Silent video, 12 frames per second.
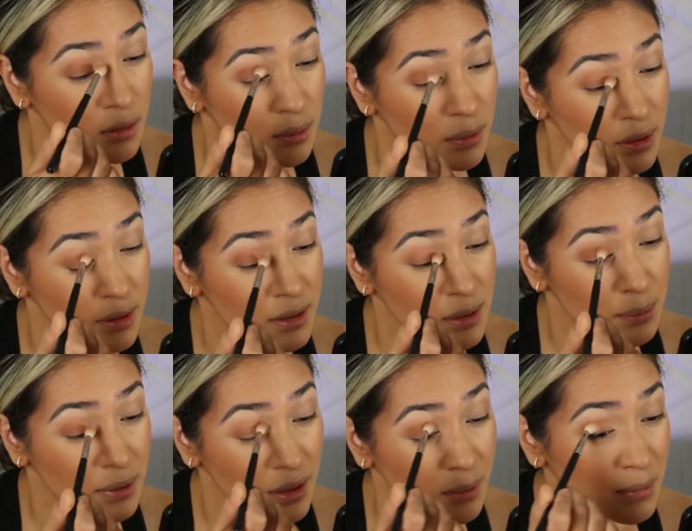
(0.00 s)
Well, this is
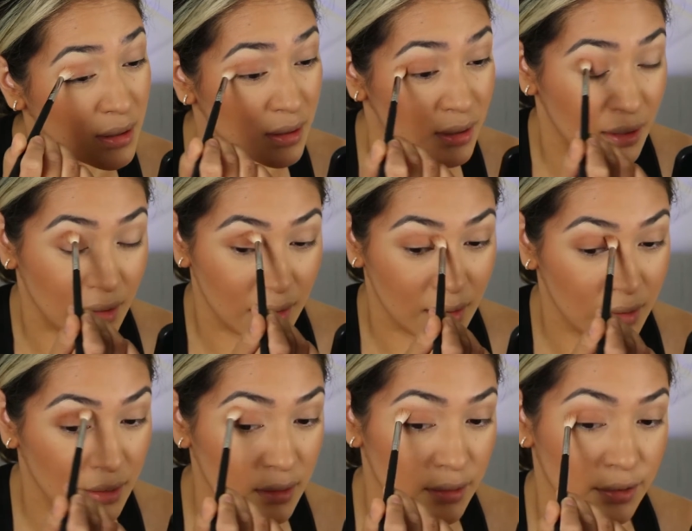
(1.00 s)
pigmented
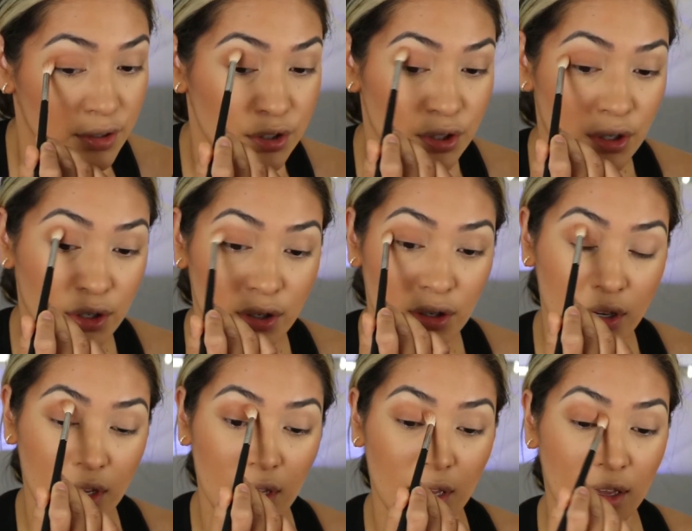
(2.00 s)
for sure.
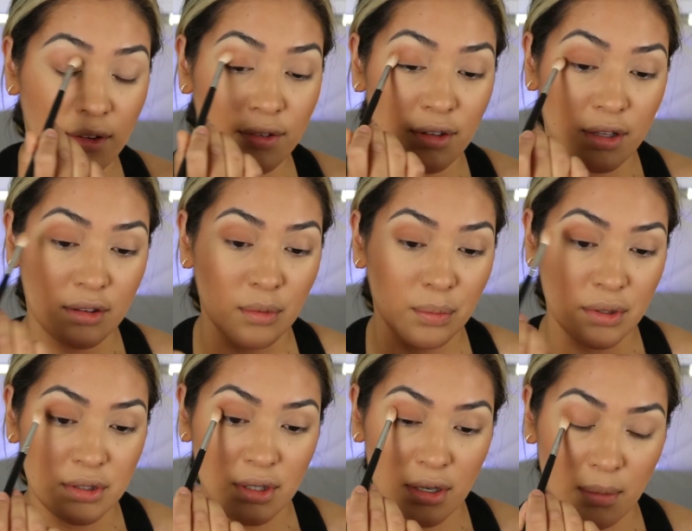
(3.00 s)
I feel like the
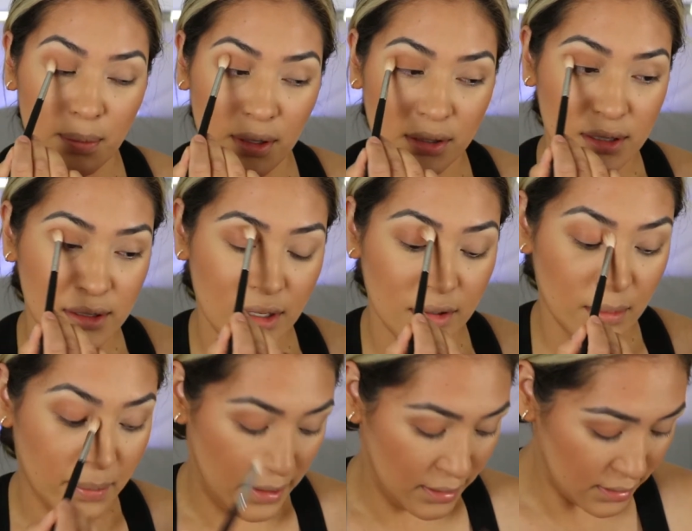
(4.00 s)
brush that I picked is not the
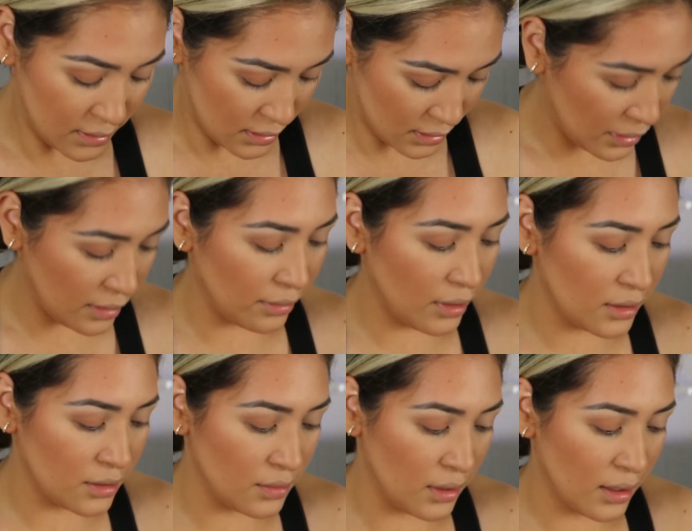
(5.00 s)
best. Whenever I
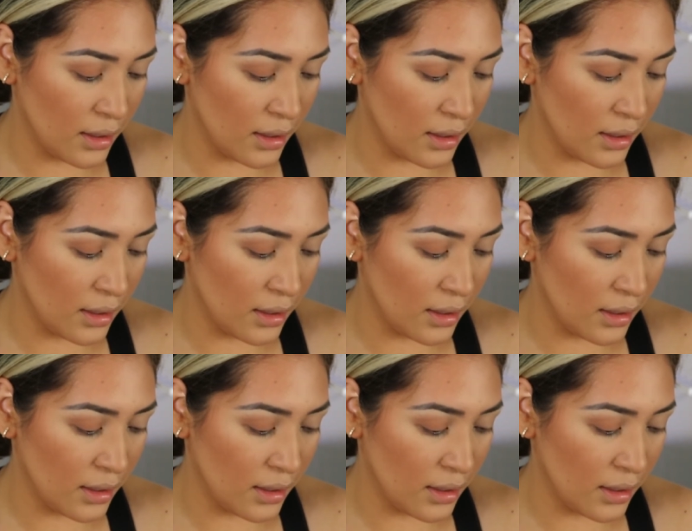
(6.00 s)
do that,